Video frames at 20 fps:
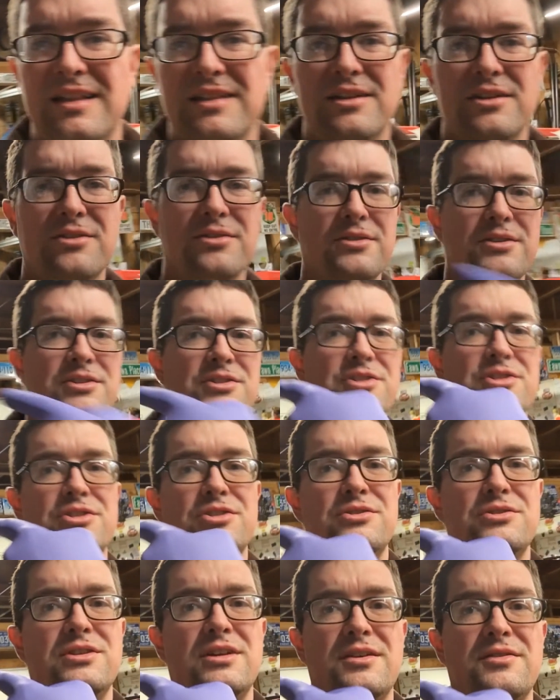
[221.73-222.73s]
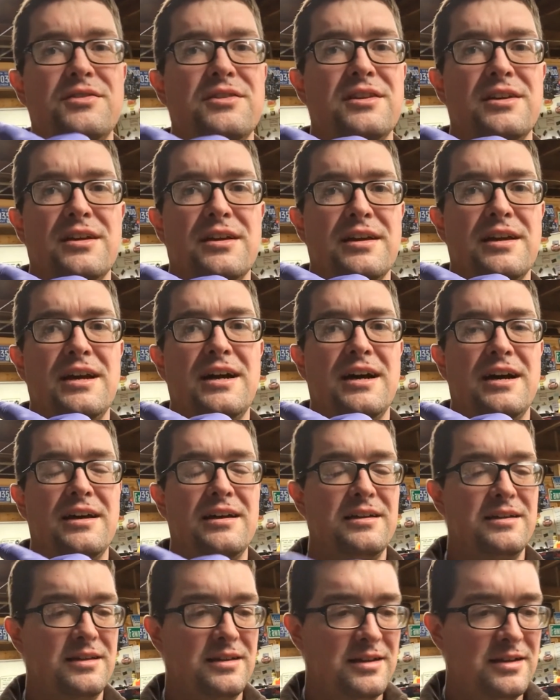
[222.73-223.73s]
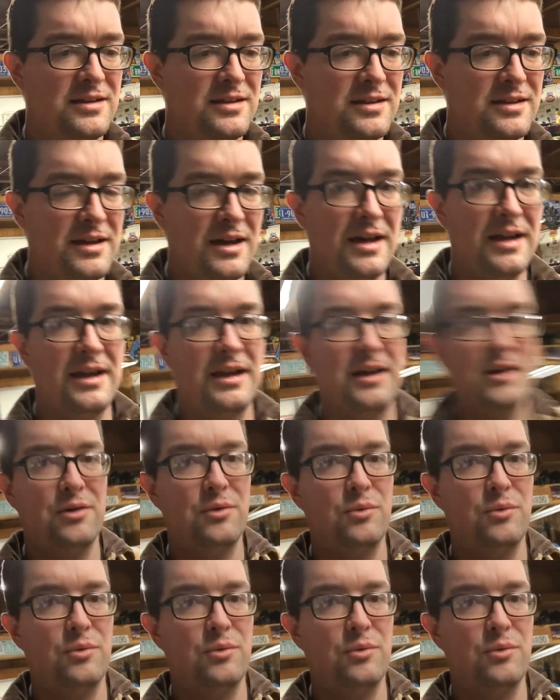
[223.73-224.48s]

literally just showed you everything I got. I got a